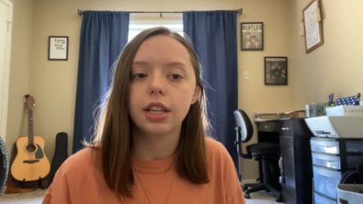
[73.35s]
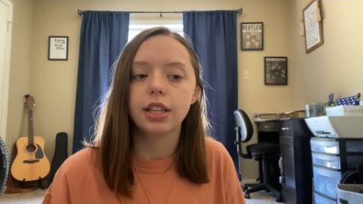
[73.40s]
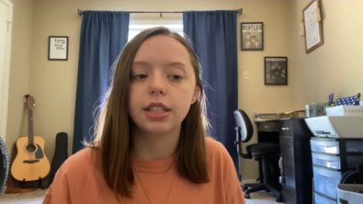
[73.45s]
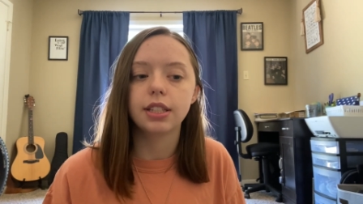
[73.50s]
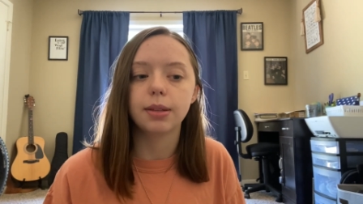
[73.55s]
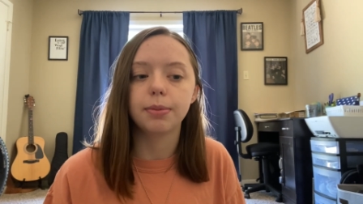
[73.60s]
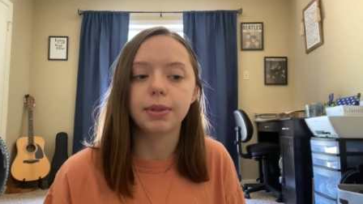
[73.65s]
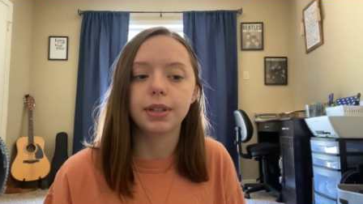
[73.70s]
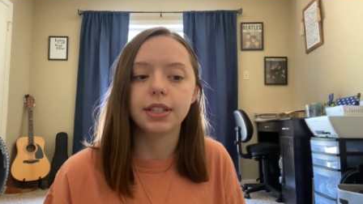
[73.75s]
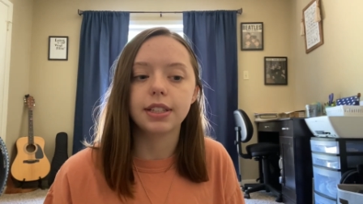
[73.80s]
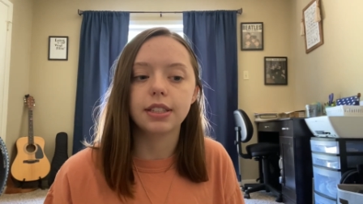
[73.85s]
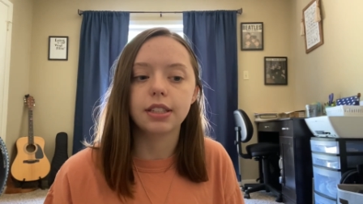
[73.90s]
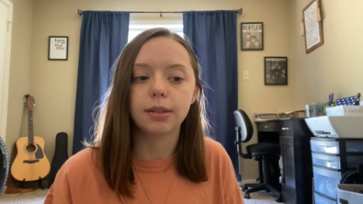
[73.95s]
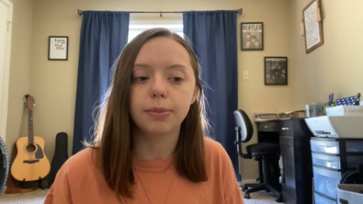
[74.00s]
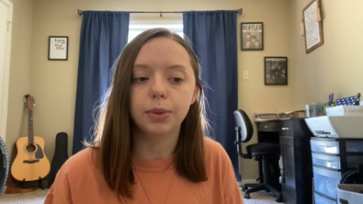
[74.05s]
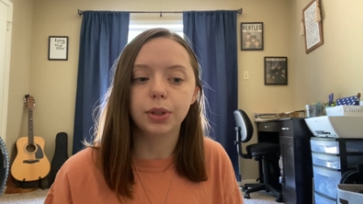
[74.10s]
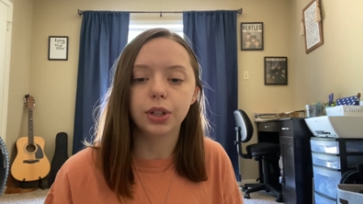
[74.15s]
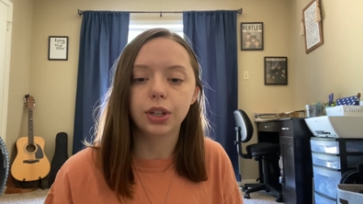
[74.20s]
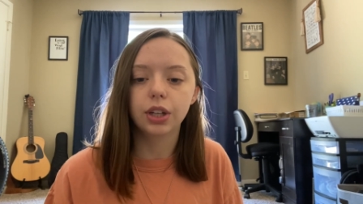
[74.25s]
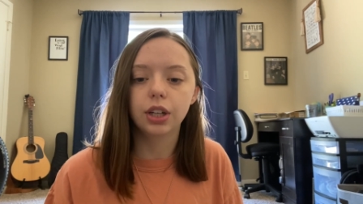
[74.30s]
something
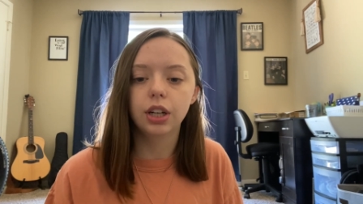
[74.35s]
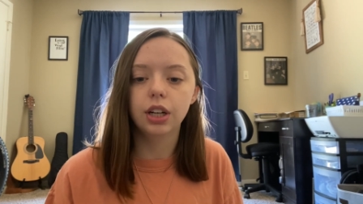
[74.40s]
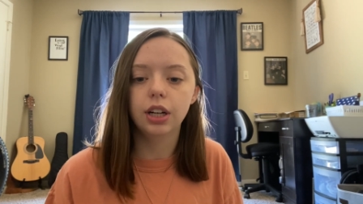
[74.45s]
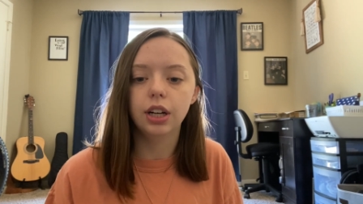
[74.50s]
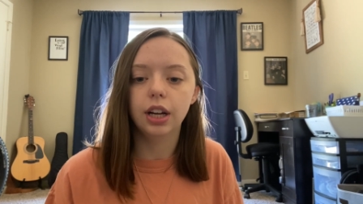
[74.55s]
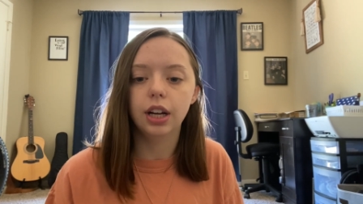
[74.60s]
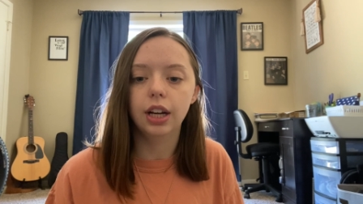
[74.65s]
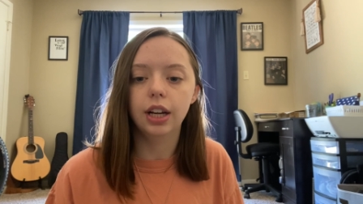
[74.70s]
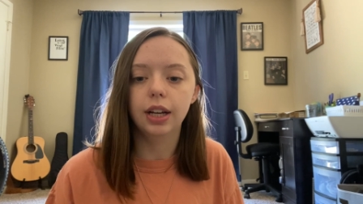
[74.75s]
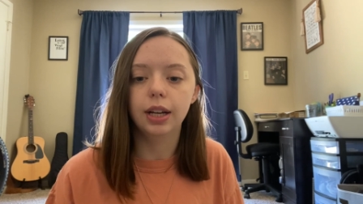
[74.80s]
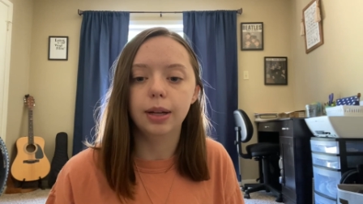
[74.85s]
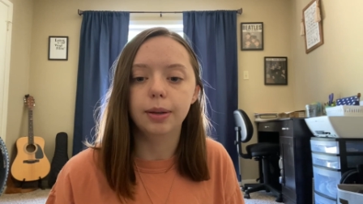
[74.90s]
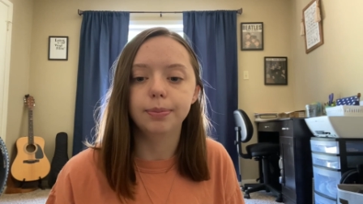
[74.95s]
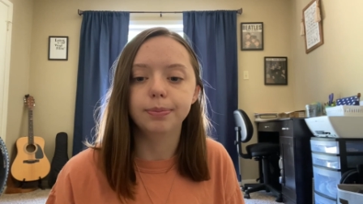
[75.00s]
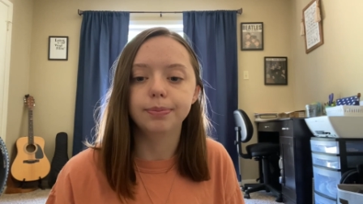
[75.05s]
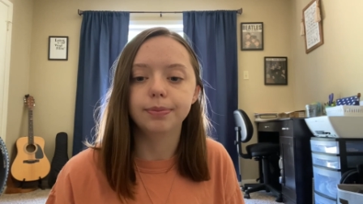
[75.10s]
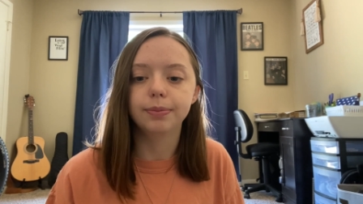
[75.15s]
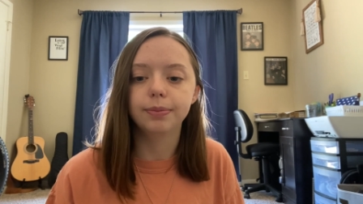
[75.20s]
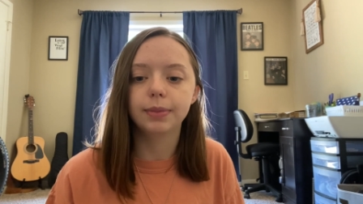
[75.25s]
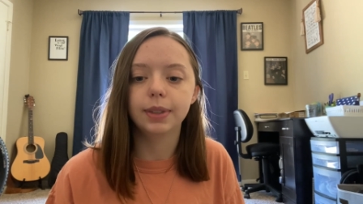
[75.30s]
similar
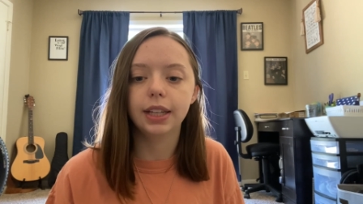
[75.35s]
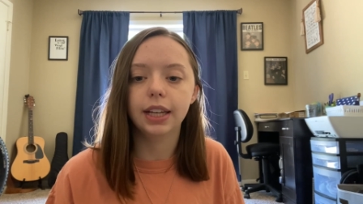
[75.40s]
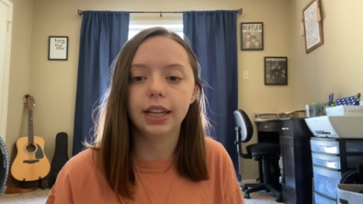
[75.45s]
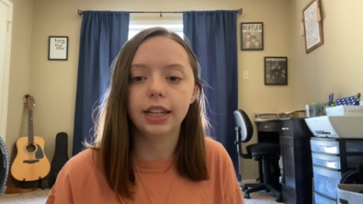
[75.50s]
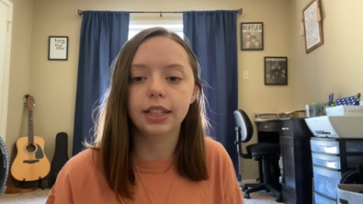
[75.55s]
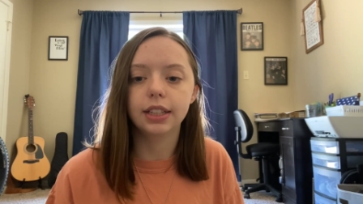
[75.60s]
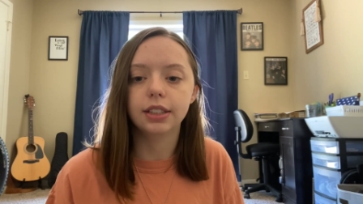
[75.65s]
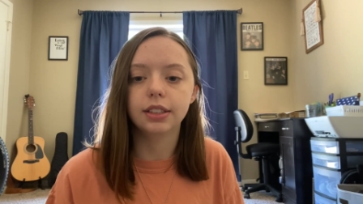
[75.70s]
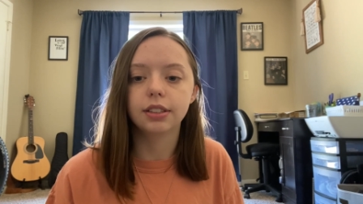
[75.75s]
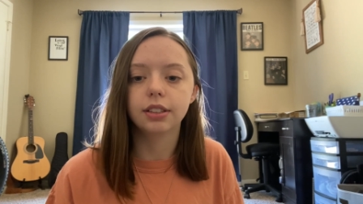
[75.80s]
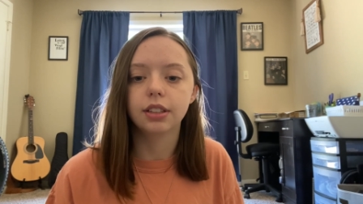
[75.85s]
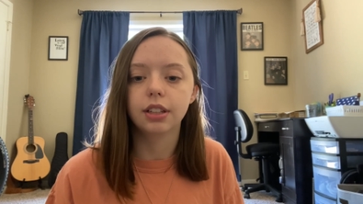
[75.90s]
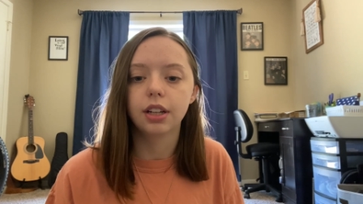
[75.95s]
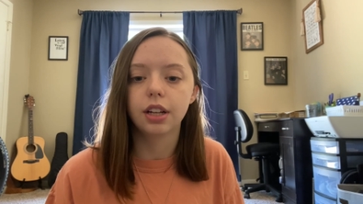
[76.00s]
um, can